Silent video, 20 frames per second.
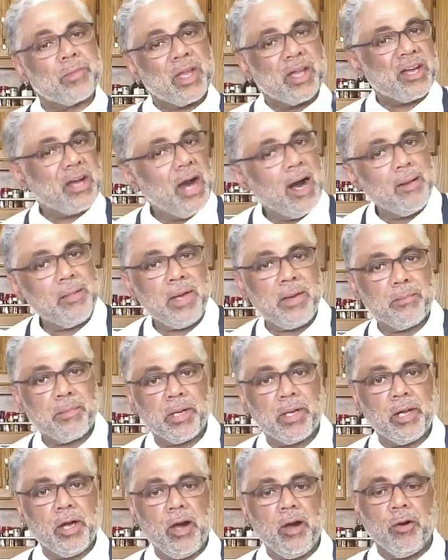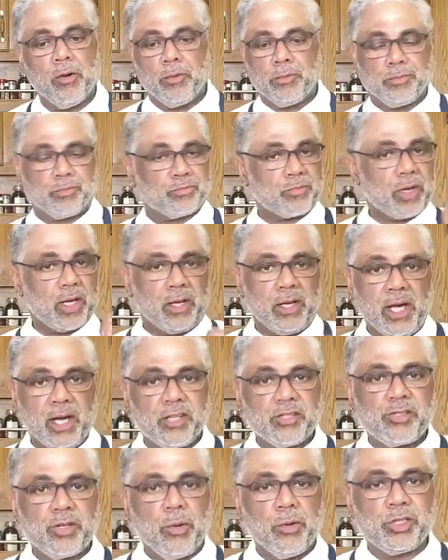Comment below. Let
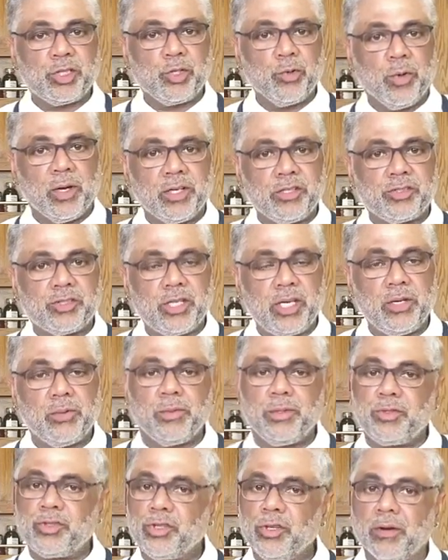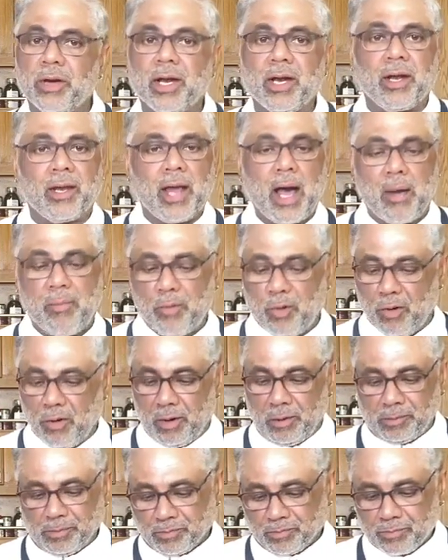us know what you want to see. We still got a lot
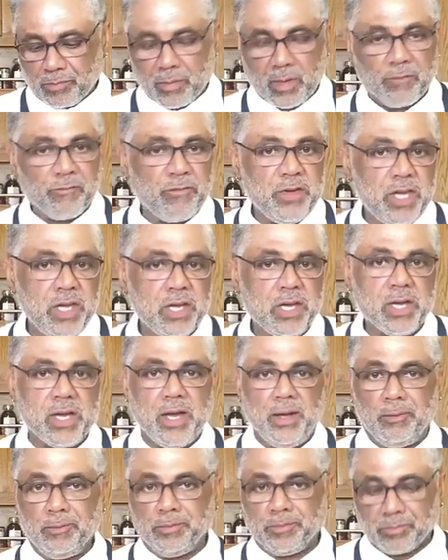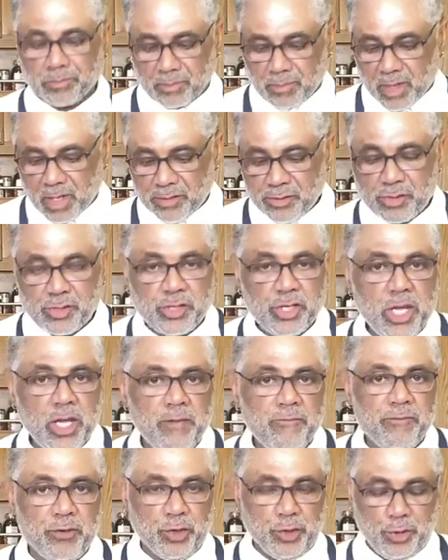more vegan,
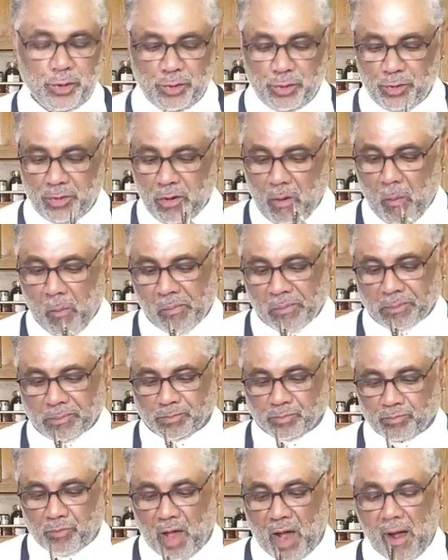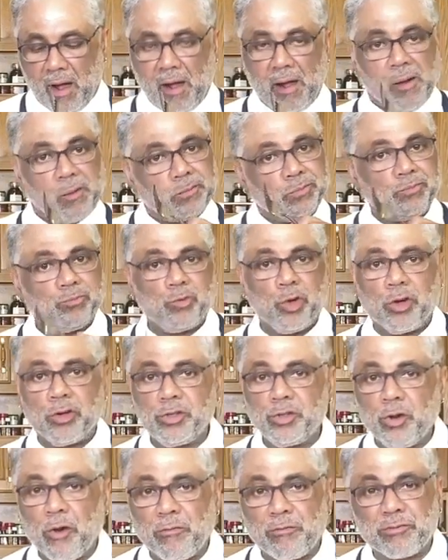seafood. We're going to
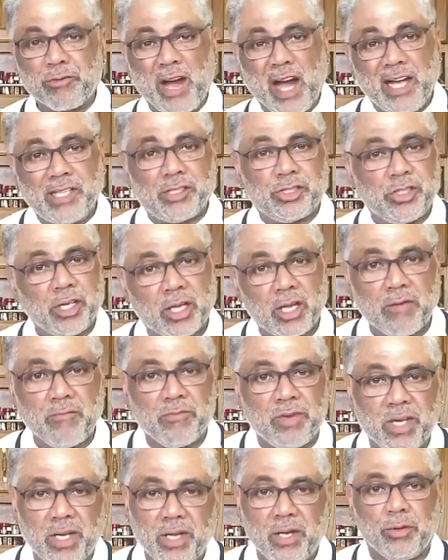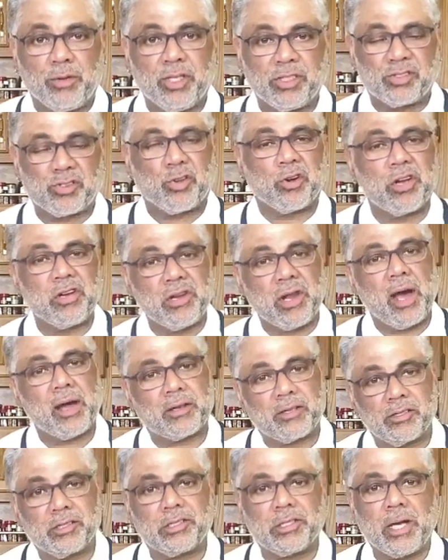do a fried chicken video that's going to
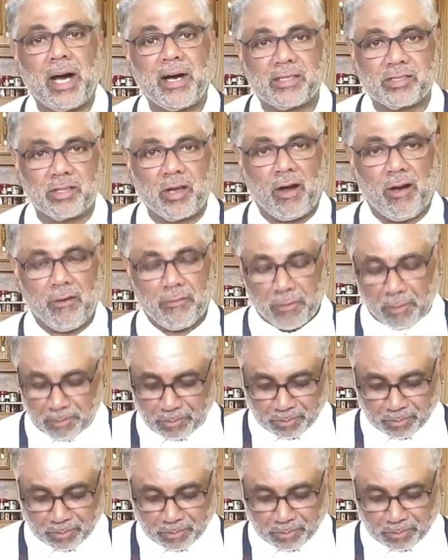knock your socks off.